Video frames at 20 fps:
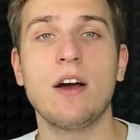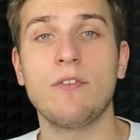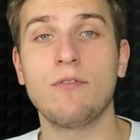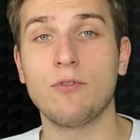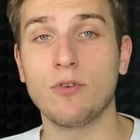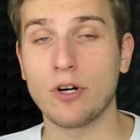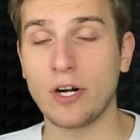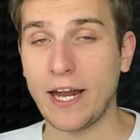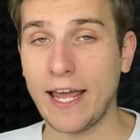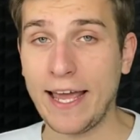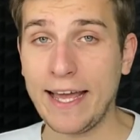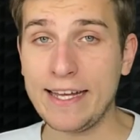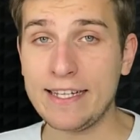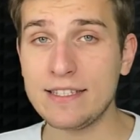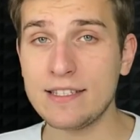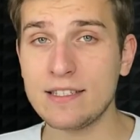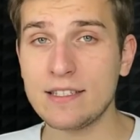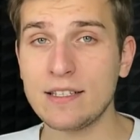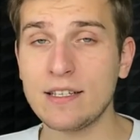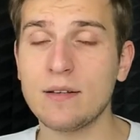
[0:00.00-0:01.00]
for
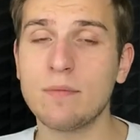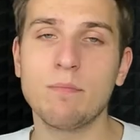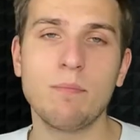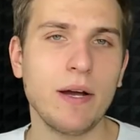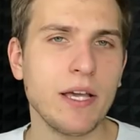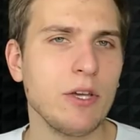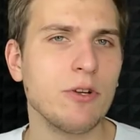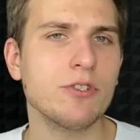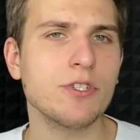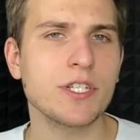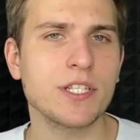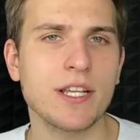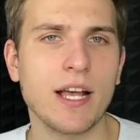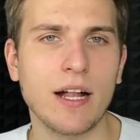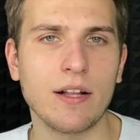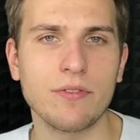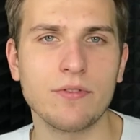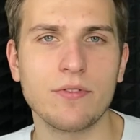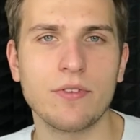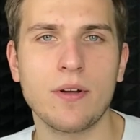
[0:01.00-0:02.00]
ads by
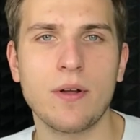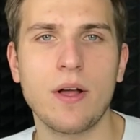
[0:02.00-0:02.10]
yourself